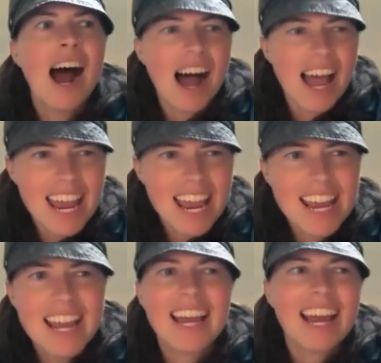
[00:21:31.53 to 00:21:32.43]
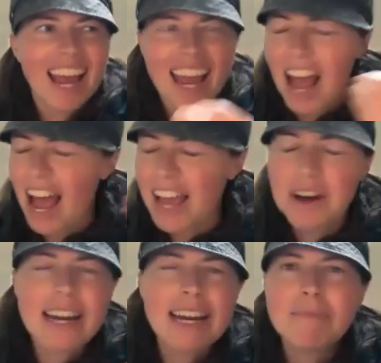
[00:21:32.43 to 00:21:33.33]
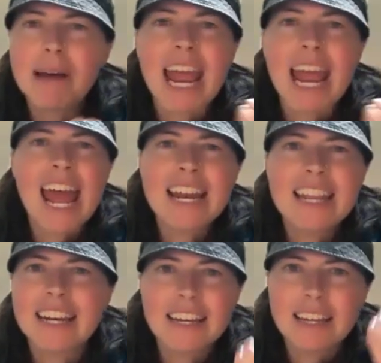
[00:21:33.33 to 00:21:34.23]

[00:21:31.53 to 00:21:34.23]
I I got it in my head that